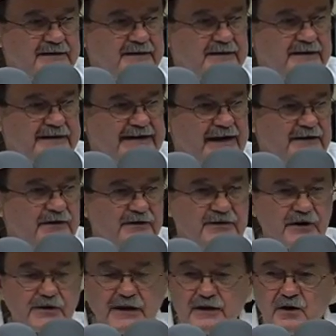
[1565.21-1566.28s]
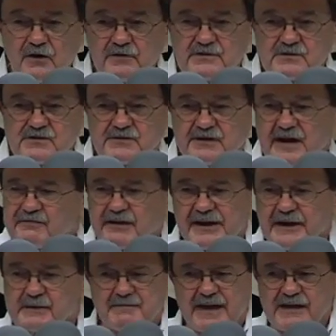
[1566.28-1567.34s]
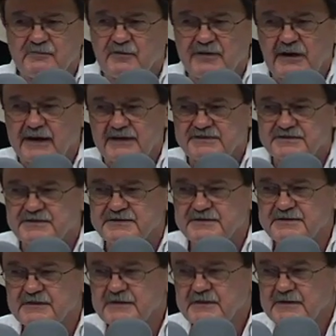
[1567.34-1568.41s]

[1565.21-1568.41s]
Uh, and I learned early on you should never hit a man with glasses.